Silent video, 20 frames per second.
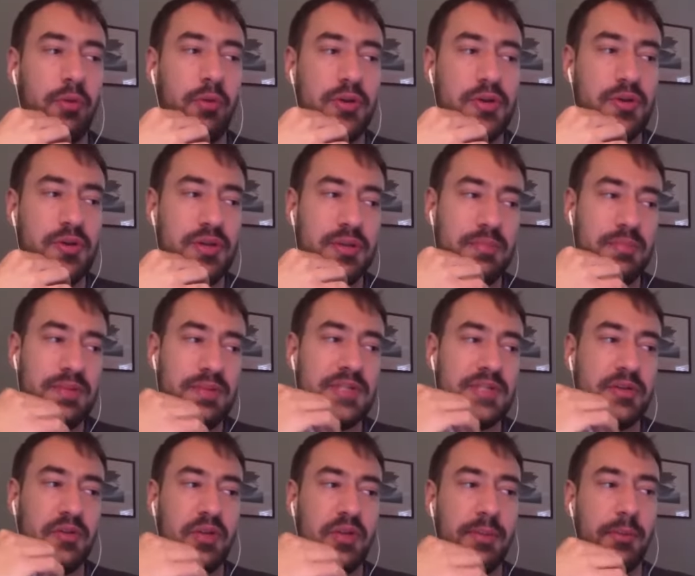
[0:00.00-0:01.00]
where you can be
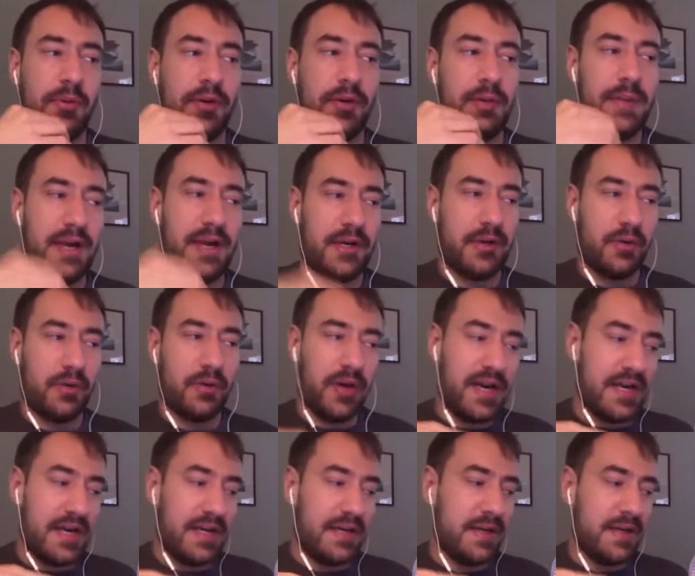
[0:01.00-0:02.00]
deliberate about
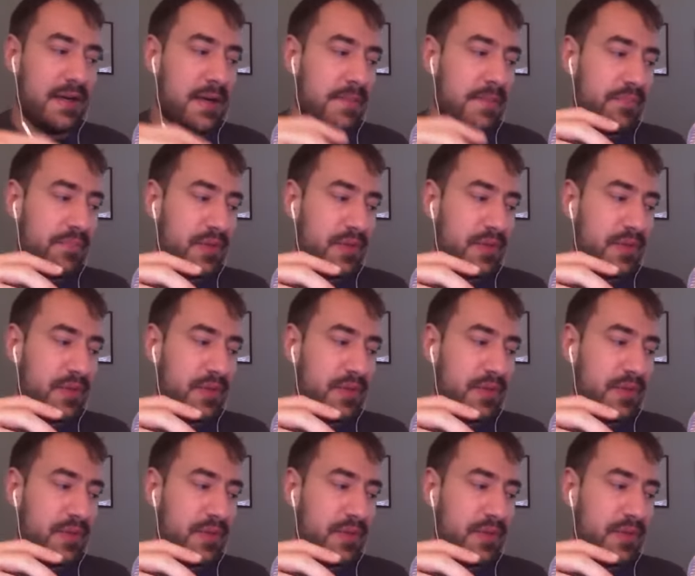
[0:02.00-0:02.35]
creating